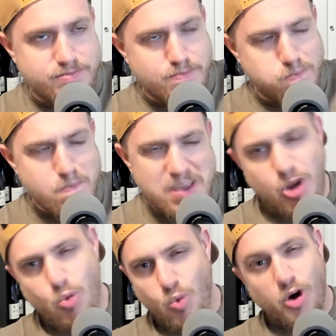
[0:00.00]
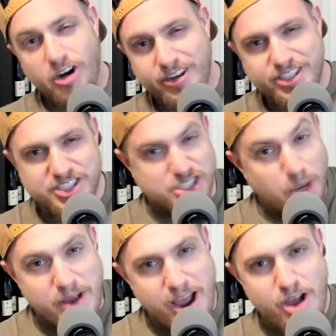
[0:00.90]
make work
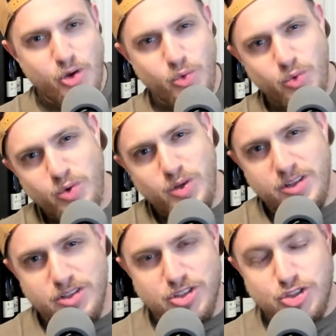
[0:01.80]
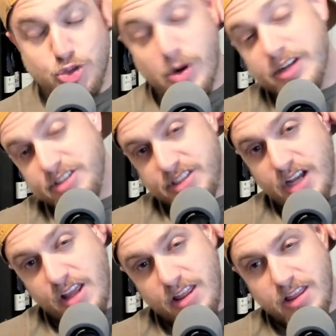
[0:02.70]
somehow is
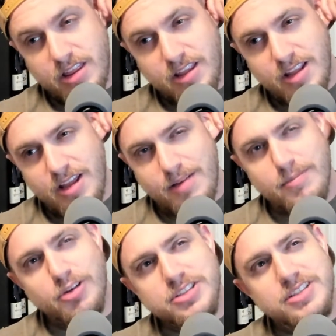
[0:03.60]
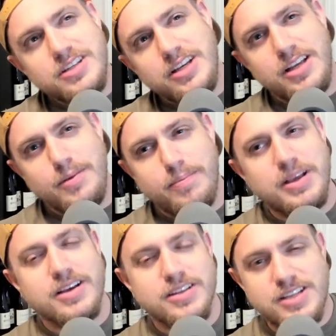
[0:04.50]
Dreadscythe. And mostly
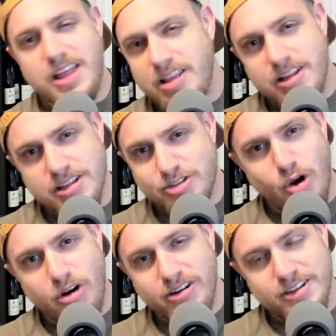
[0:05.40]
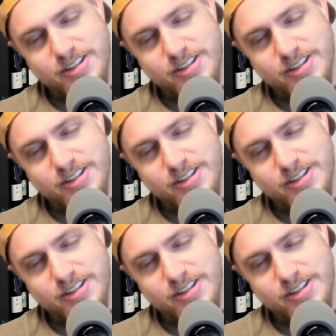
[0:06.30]
because I think this art is